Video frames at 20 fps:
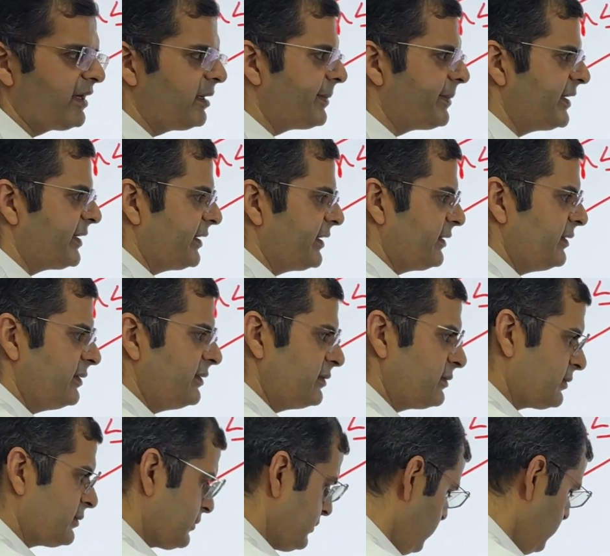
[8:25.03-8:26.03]
repeated.
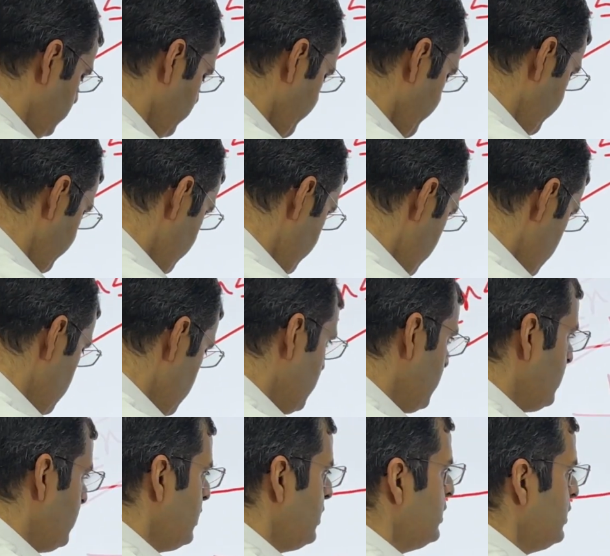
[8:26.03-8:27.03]
Okay.
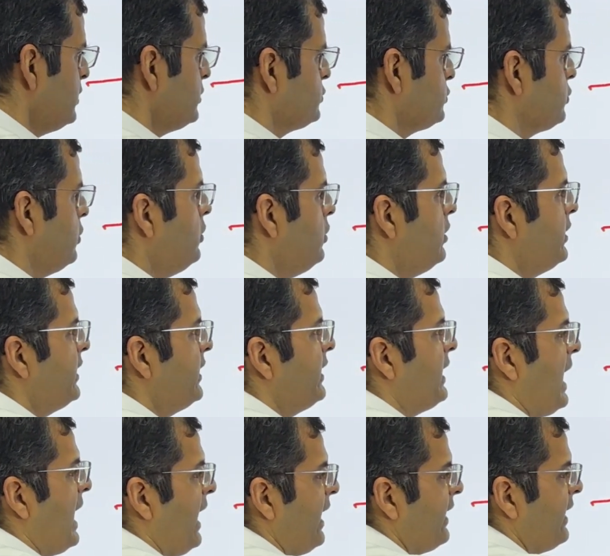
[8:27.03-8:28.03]
So
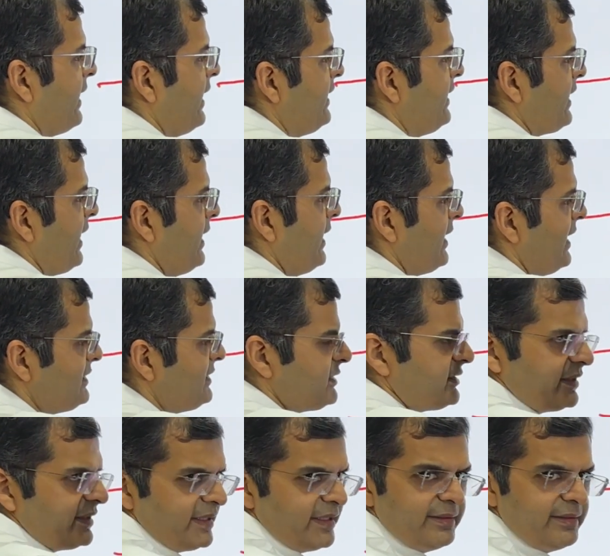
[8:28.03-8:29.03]
I get N
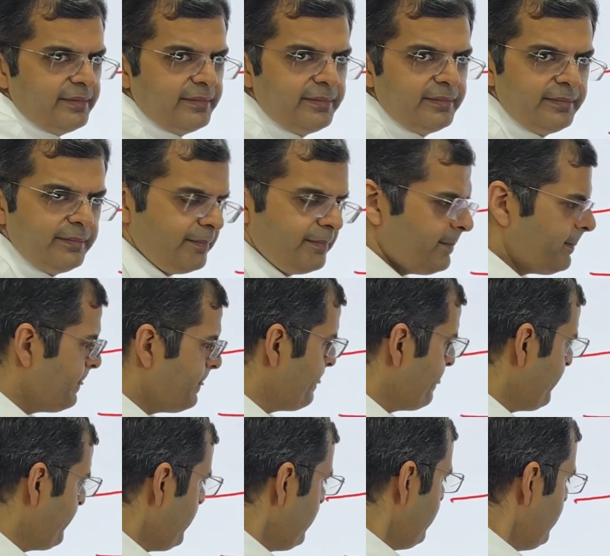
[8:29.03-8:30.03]
as 3.
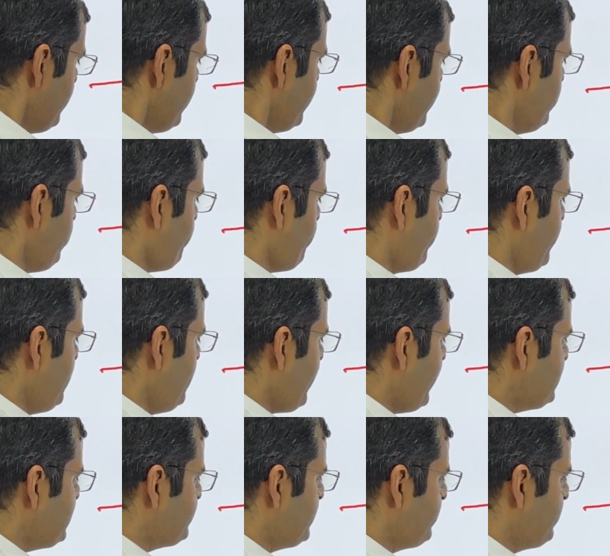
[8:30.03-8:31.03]
If P
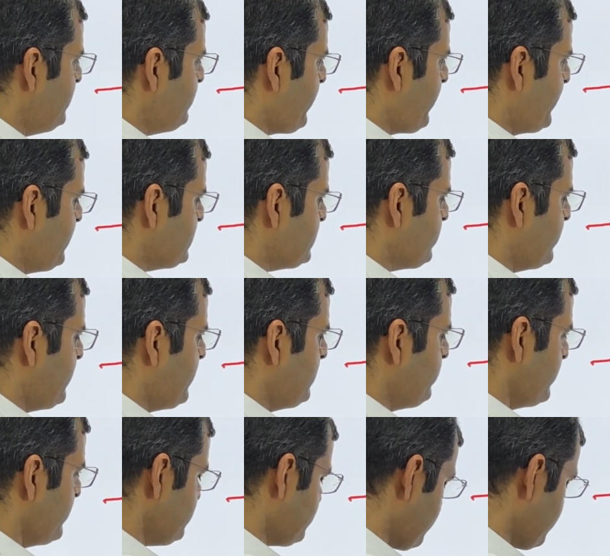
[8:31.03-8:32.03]
lies between minus 1 and
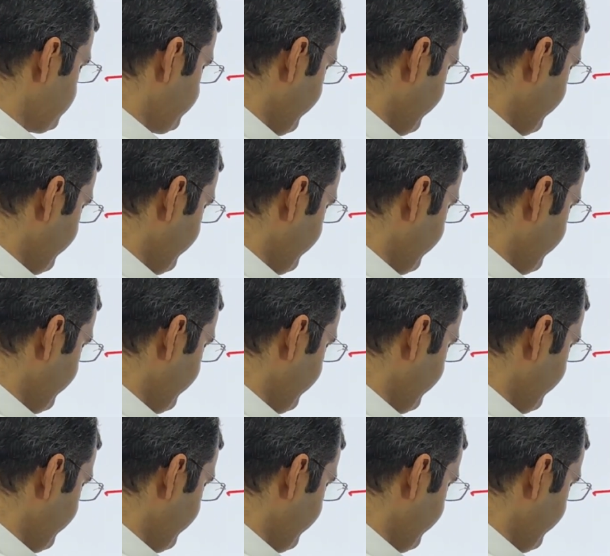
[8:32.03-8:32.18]
1 such